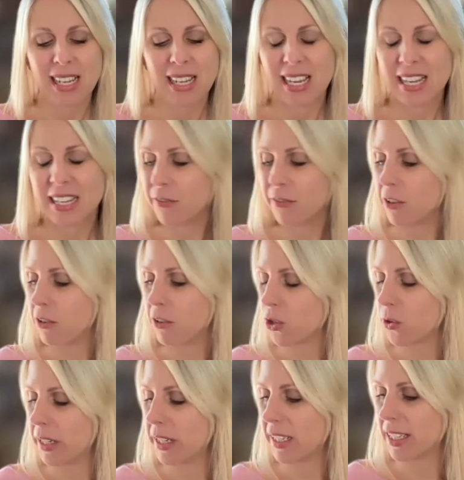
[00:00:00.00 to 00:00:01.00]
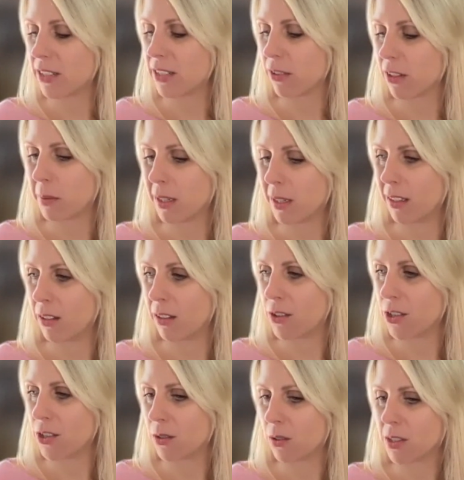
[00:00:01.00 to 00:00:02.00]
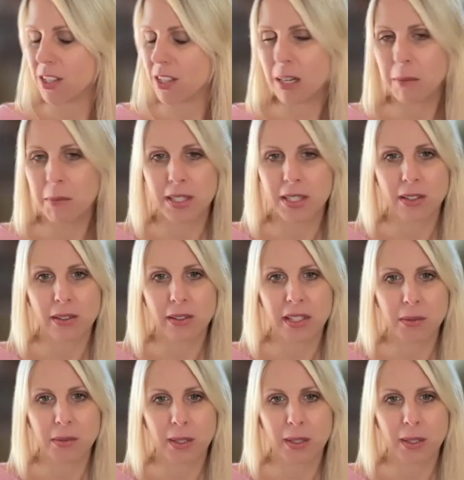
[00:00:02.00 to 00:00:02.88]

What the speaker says: And if you're joining us for the biological time series,